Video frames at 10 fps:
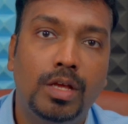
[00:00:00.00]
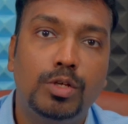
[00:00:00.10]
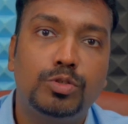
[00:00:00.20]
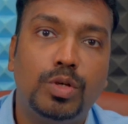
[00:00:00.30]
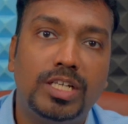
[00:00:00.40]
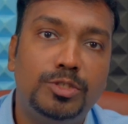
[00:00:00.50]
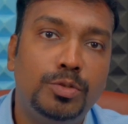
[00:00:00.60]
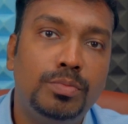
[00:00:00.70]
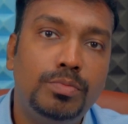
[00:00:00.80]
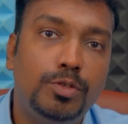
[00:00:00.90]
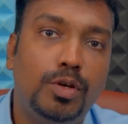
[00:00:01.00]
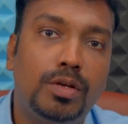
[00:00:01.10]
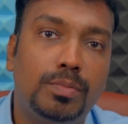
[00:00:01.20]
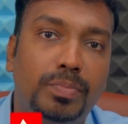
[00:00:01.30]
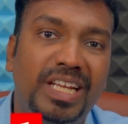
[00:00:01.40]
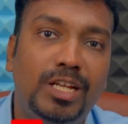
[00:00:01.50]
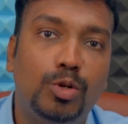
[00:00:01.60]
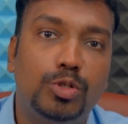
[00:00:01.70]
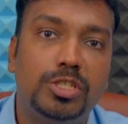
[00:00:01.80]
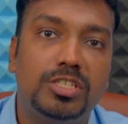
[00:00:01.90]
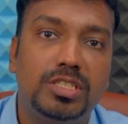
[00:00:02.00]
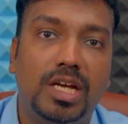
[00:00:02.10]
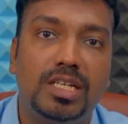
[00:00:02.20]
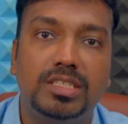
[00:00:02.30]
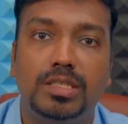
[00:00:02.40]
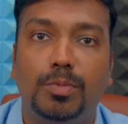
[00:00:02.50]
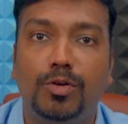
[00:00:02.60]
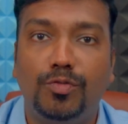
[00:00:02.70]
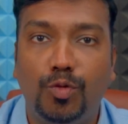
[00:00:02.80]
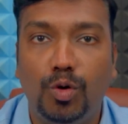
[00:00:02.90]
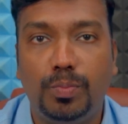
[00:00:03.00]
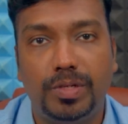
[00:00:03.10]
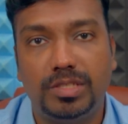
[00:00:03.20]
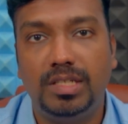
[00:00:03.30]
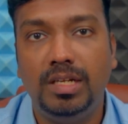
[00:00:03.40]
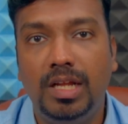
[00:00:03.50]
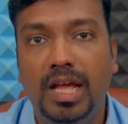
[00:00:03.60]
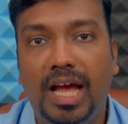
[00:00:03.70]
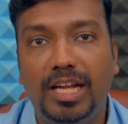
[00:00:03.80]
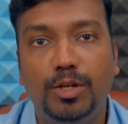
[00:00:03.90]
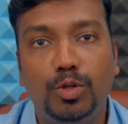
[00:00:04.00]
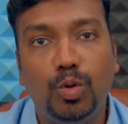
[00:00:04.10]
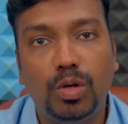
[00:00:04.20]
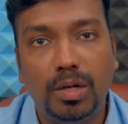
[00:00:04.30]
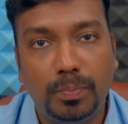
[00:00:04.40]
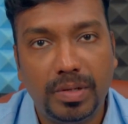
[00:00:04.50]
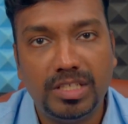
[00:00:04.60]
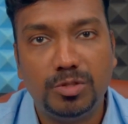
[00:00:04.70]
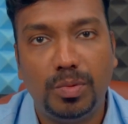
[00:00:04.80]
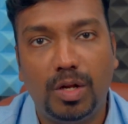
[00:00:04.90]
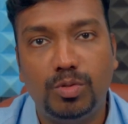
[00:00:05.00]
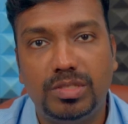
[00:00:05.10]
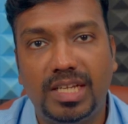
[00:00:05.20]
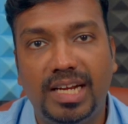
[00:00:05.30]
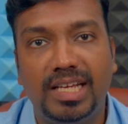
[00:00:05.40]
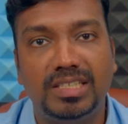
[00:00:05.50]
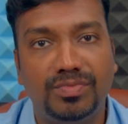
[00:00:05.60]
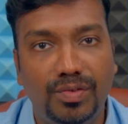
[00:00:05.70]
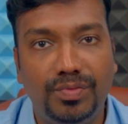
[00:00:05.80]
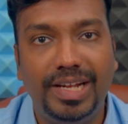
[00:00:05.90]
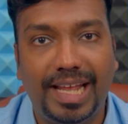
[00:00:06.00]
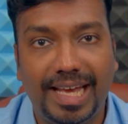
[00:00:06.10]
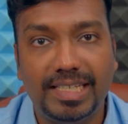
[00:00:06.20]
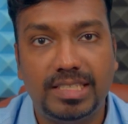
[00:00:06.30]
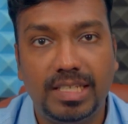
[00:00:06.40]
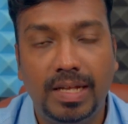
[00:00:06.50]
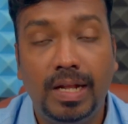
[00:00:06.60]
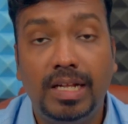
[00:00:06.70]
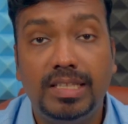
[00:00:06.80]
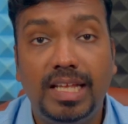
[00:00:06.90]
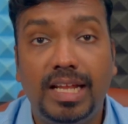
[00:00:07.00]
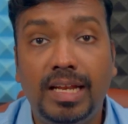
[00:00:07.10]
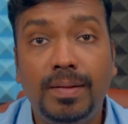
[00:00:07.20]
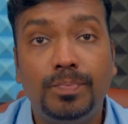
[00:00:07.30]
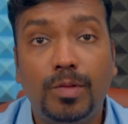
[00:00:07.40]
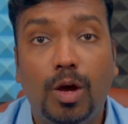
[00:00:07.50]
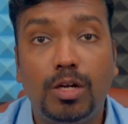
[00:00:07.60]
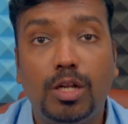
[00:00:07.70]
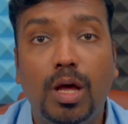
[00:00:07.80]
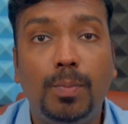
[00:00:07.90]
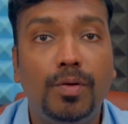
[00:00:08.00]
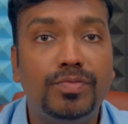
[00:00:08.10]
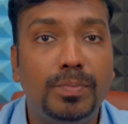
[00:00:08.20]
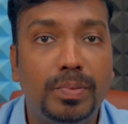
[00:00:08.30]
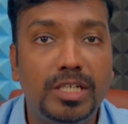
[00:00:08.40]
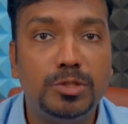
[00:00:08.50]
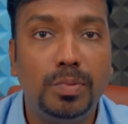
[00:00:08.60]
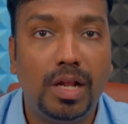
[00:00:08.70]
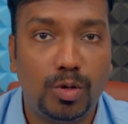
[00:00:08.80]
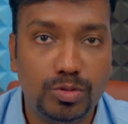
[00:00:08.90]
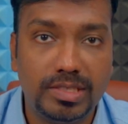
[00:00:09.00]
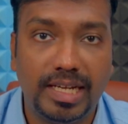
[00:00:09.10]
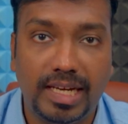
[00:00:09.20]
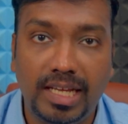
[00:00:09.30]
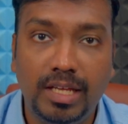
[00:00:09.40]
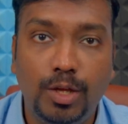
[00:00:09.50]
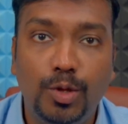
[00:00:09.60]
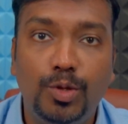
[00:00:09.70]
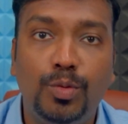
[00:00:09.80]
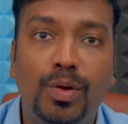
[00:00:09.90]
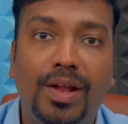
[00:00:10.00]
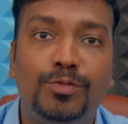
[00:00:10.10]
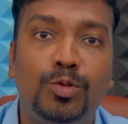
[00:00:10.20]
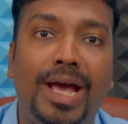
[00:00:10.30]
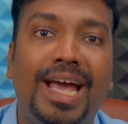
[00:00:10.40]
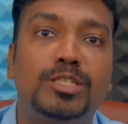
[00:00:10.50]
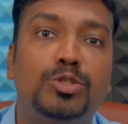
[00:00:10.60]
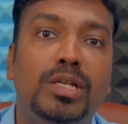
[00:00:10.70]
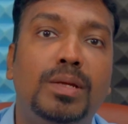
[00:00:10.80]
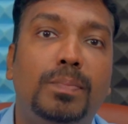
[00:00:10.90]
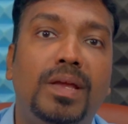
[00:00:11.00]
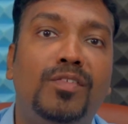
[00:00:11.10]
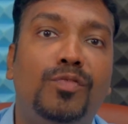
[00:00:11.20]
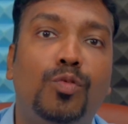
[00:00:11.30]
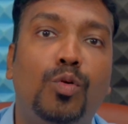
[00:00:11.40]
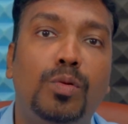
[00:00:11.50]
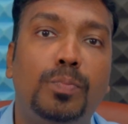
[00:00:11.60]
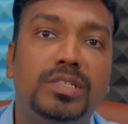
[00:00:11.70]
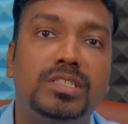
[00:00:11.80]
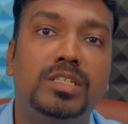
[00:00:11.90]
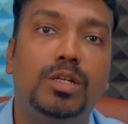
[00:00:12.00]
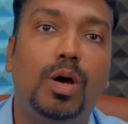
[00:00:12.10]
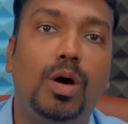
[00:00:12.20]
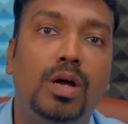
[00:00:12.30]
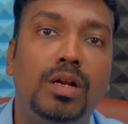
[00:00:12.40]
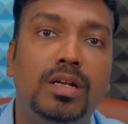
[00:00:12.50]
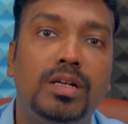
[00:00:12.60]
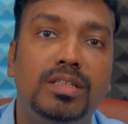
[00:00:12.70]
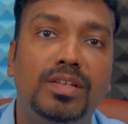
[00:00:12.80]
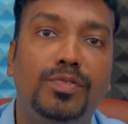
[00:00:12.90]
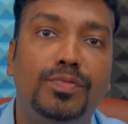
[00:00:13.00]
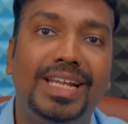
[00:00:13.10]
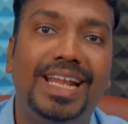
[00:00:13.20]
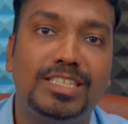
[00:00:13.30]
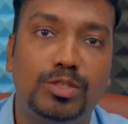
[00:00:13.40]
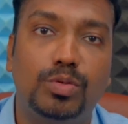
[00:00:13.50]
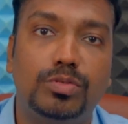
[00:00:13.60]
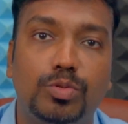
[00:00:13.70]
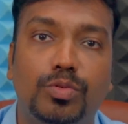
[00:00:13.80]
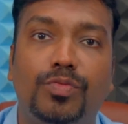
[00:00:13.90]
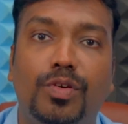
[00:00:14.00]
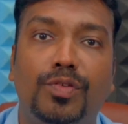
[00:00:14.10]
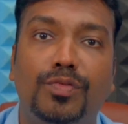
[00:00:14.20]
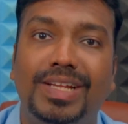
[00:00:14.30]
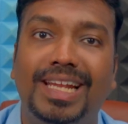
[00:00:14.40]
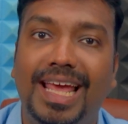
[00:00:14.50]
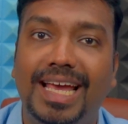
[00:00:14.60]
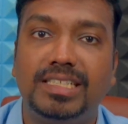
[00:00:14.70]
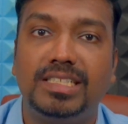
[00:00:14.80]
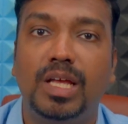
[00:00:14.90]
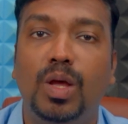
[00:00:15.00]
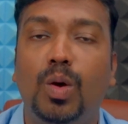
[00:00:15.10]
So assume your pre-closure charge is about 4% and your total principal outstanding is 50 lakhs. Then on top of the principal outstanding, you will have to actually pay 4% on the 50 lakhs loan. So for 50 lakhs,